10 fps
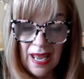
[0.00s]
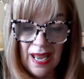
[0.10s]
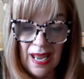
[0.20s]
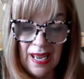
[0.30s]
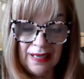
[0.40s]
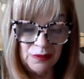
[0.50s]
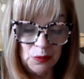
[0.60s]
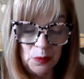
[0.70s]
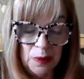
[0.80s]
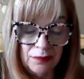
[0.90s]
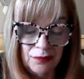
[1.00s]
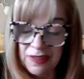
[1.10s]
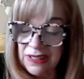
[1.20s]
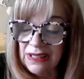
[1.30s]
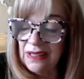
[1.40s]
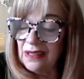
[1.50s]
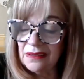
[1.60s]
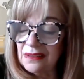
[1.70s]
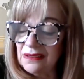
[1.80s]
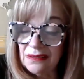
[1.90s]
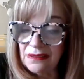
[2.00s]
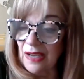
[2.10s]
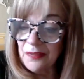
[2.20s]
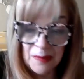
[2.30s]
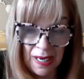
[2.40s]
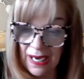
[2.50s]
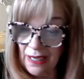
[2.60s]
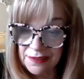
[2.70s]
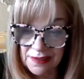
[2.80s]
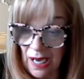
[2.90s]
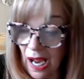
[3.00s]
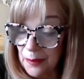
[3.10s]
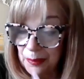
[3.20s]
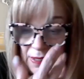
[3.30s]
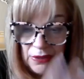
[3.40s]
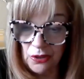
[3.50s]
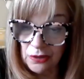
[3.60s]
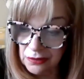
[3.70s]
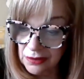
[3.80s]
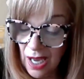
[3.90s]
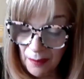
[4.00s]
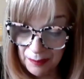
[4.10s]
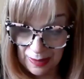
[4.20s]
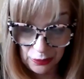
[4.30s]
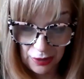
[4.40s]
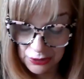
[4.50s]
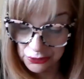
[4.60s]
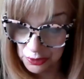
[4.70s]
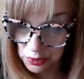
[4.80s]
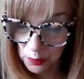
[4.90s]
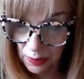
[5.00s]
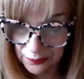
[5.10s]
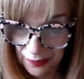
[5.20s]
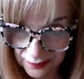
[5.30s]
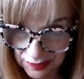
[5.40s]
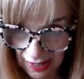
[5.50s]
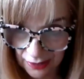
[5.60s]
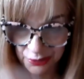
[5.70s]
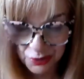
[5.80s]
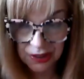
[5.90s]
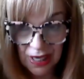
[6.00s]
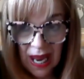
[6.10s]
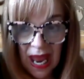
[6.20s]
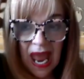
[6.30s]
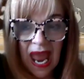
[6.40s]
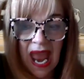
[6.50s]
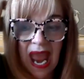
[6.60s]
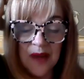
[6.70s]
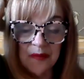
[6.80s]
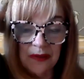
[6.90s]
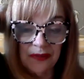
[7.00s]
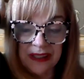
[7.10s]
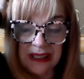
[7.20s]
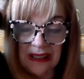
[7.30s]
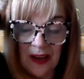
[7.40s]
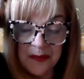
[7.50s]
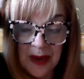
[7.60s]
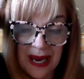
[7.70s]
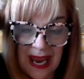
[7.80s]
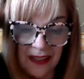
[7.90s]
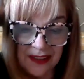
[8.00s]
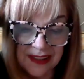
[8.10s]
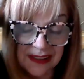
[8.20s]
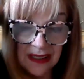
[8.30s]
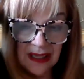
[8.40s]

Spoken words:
And when Vicky left my house, I paid her $125. And when Vicky left my house,